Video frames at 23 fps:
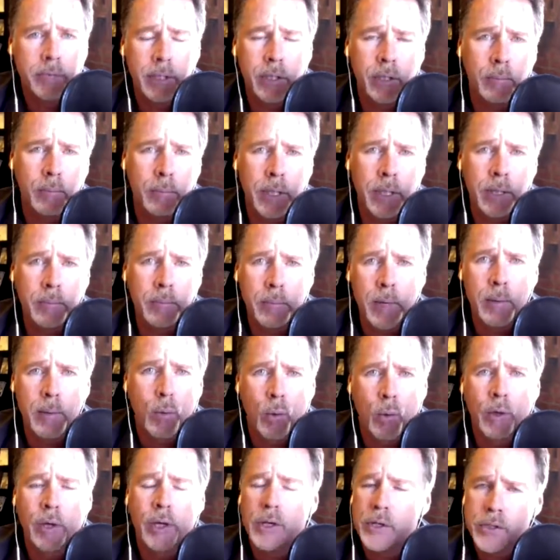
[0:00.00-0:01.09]
my
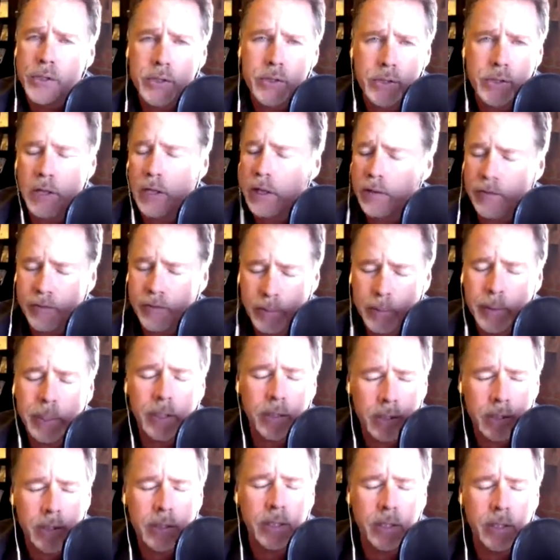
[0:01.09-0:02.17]
mortgage and stuff. I mean,
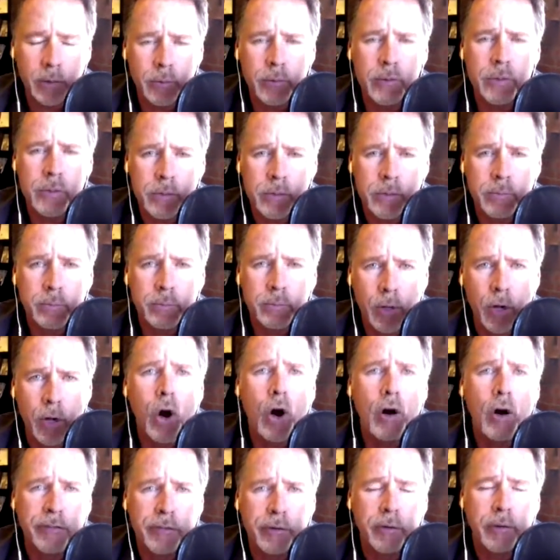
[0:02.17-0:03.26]
it was
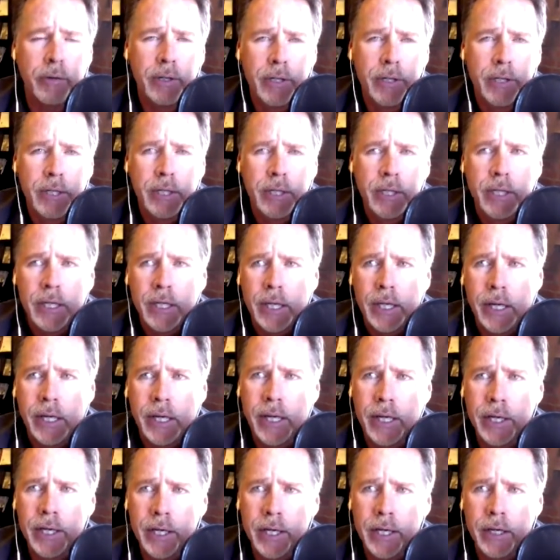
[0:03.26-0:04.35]
awful.
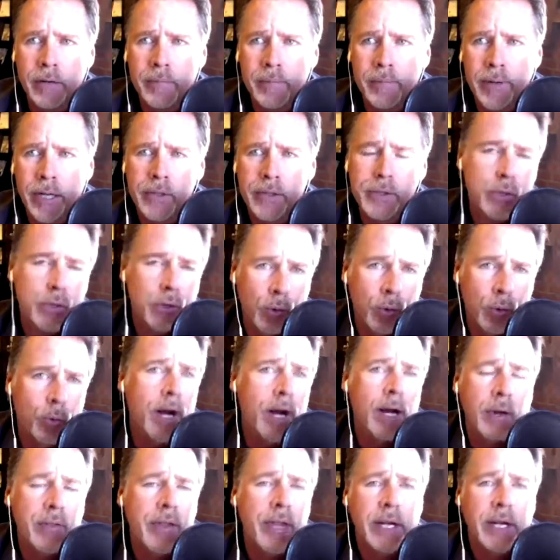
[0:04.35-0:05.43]
And so
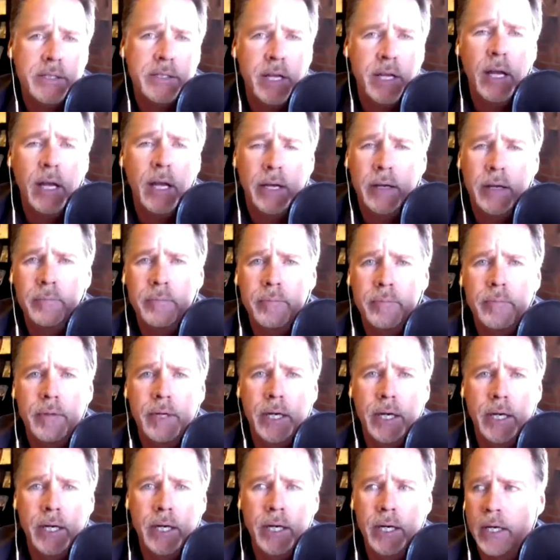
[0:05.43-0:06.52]
around that time,
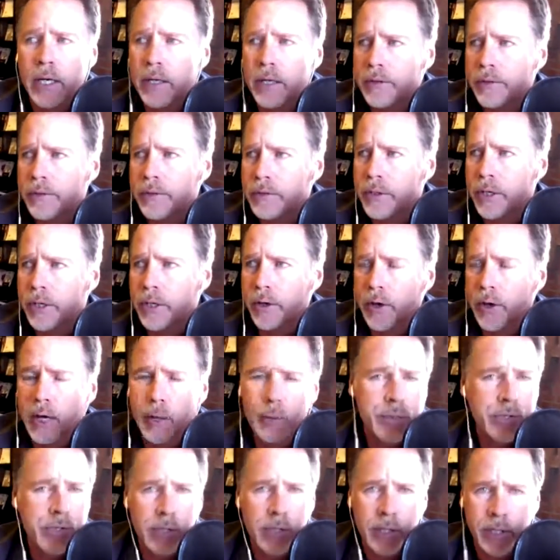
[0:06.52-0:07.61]
I
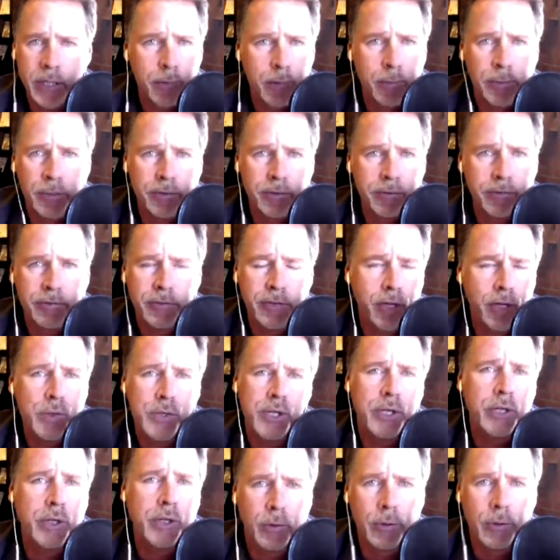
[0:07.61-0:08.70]
was in a couple of
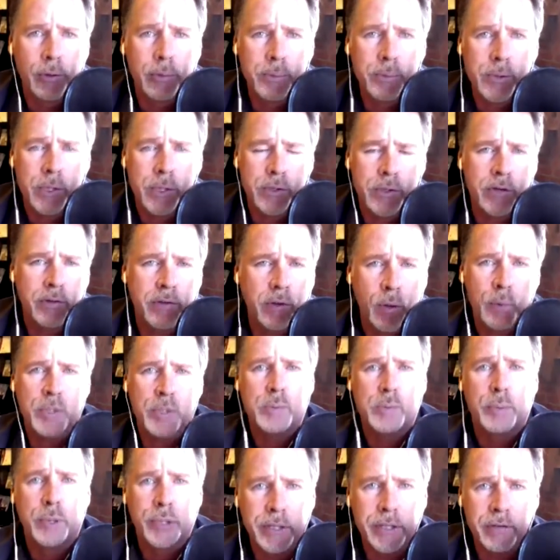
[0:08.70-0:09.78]
coaching groups because I've
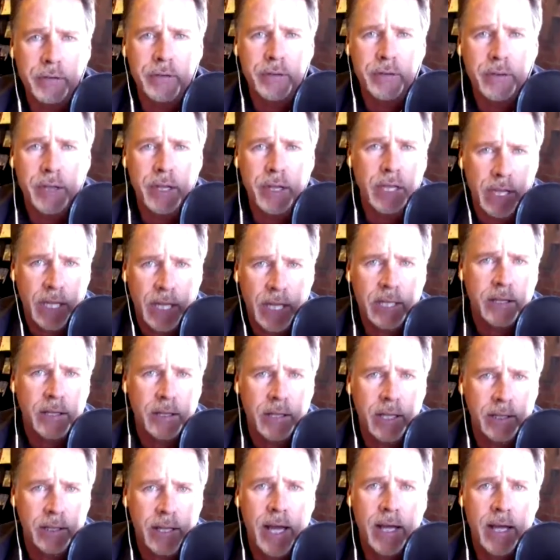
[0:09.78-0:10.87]
always believed
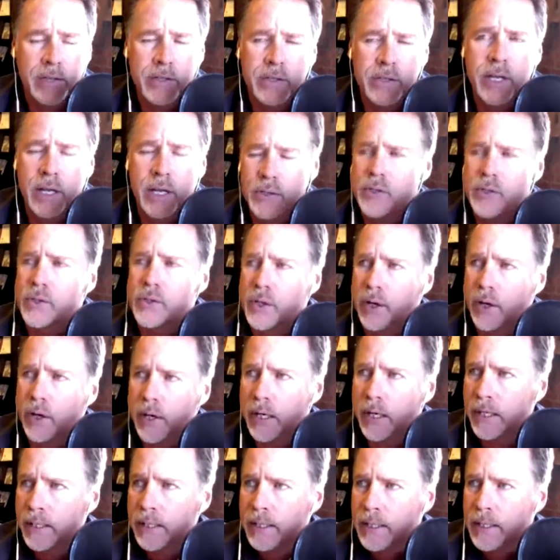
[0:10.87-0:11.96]
that is necessary.
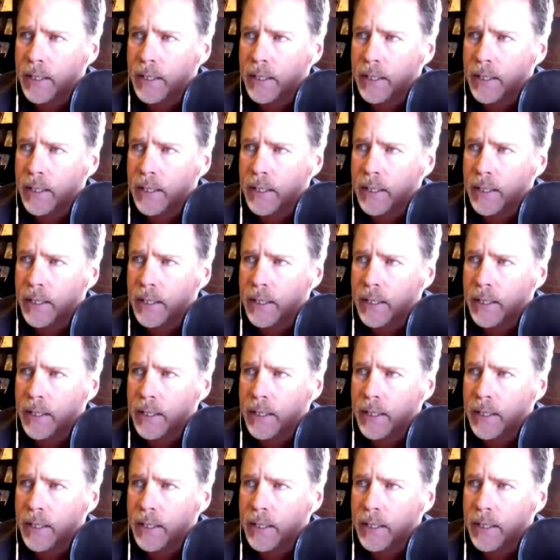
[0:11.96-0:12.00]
